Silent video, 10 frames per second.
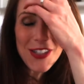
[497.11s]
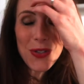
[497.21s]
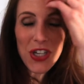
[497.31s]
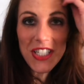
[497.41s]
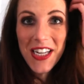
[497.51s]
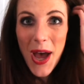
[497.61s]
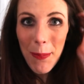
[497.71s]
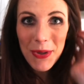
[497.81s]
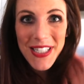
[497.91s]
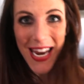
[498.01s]
It's just a
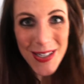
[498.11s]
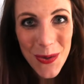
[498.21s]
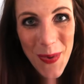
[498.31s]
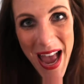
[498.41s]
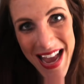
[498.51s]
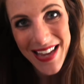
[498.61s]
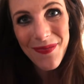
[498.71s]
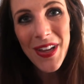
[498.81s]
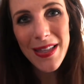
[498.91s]
couple days away.